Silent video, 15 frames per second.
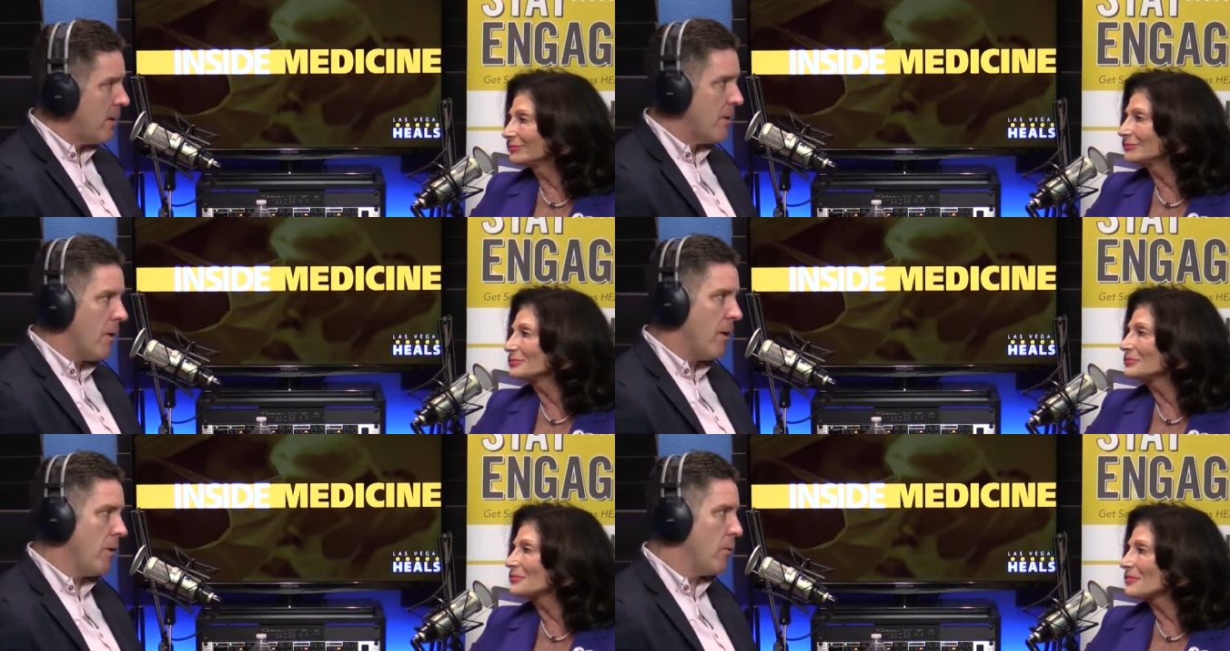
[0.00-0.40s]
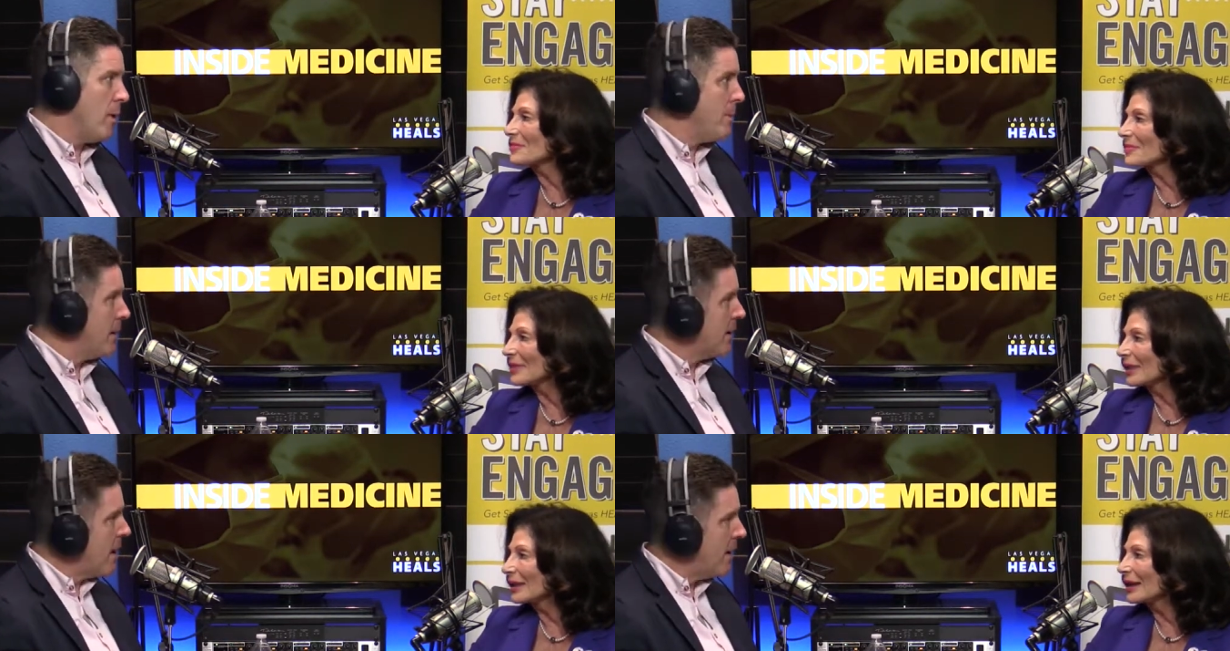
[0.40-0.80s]
Speaker 1: or a
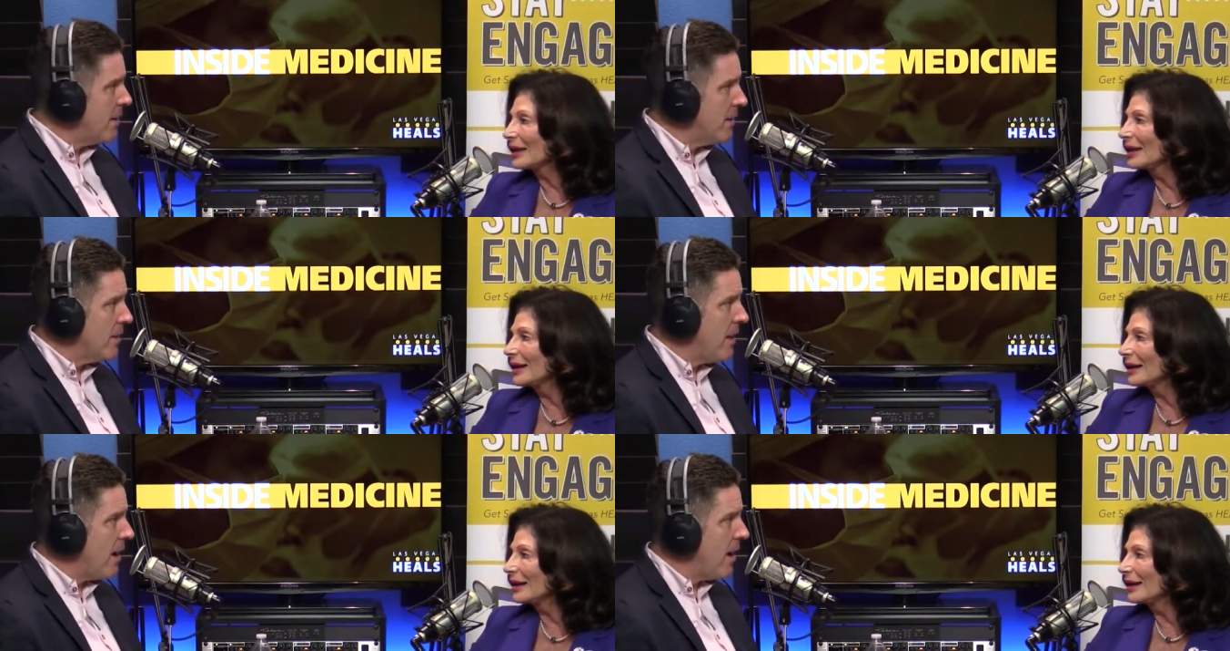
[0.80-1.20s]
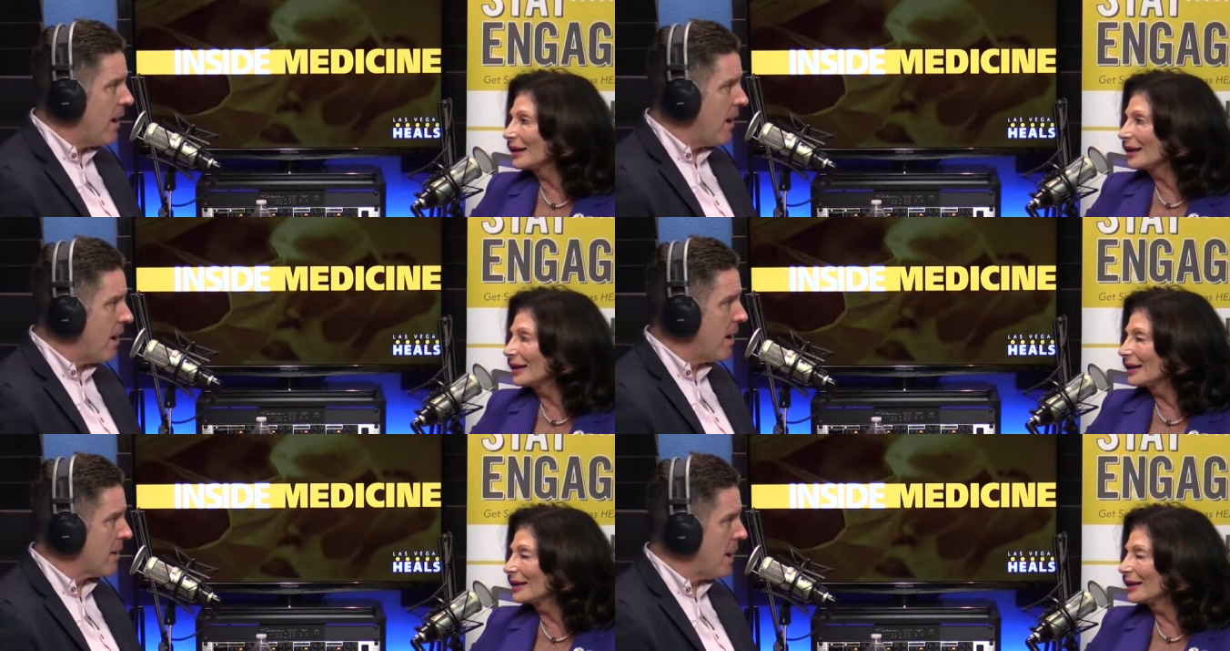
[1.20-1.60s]
ribbon cutting the,
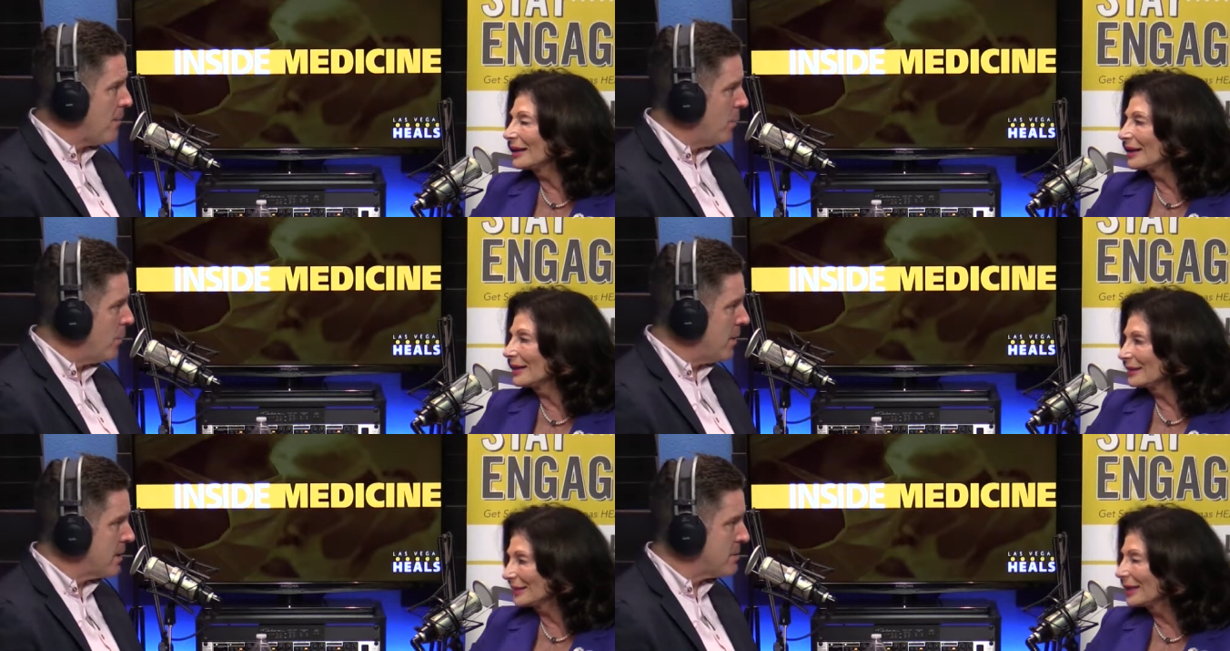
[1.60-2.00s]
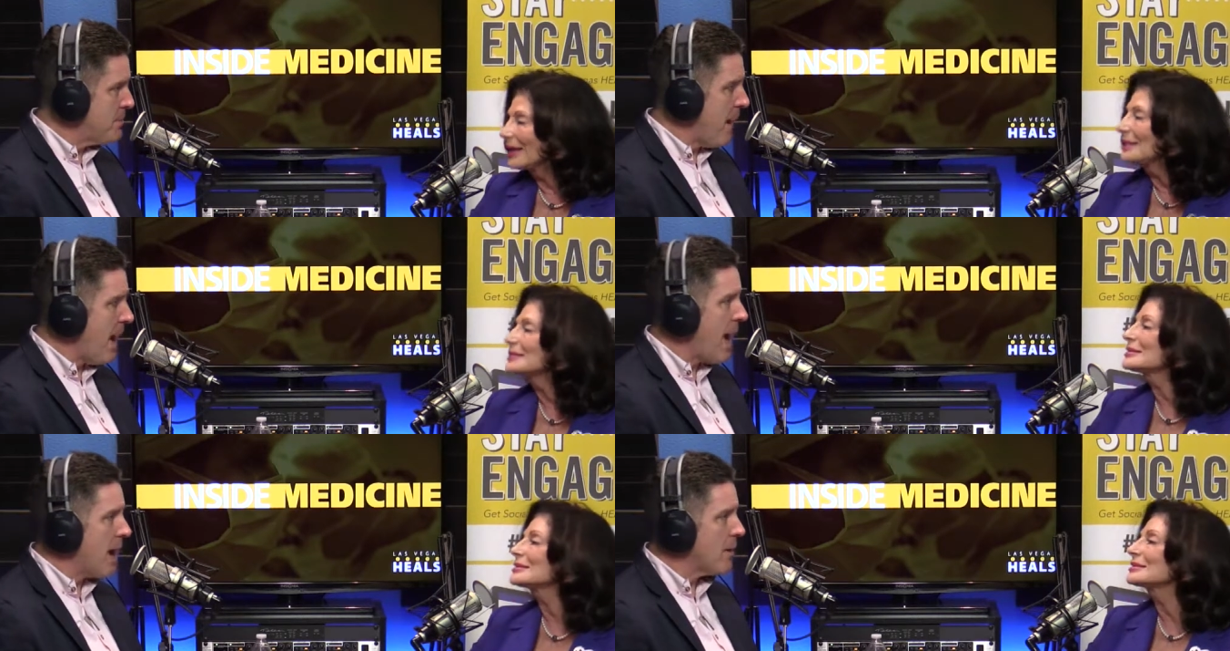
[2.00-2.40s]
uh, a couple weeks yes,
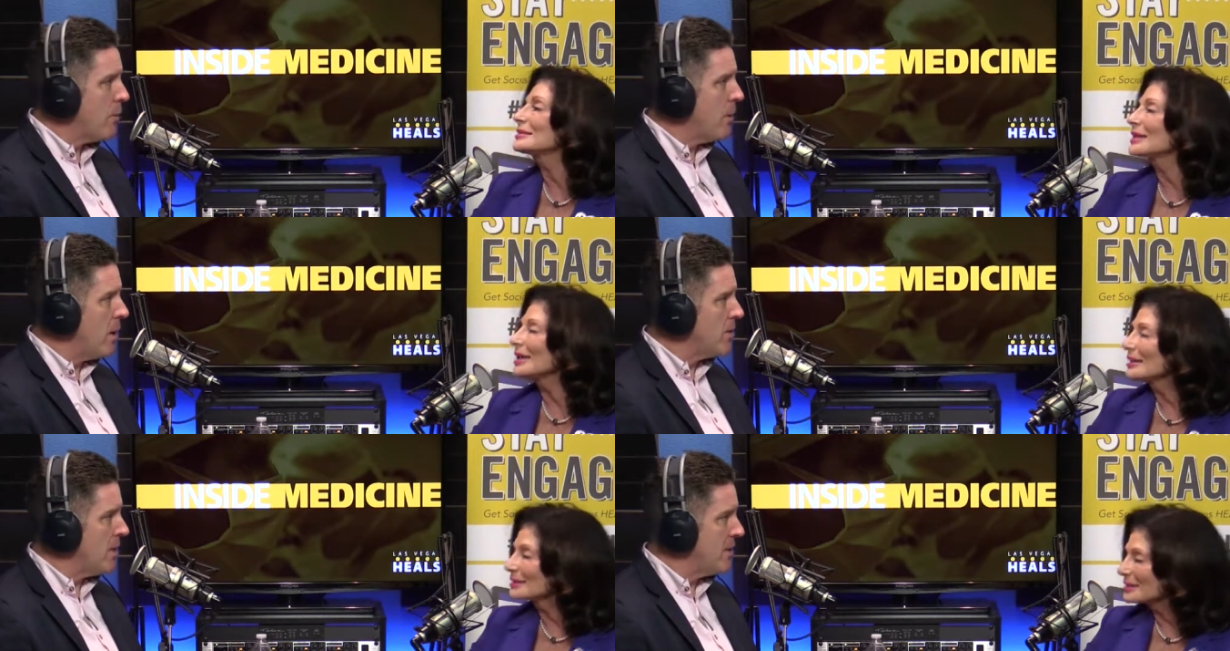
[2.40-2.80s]
back with yes.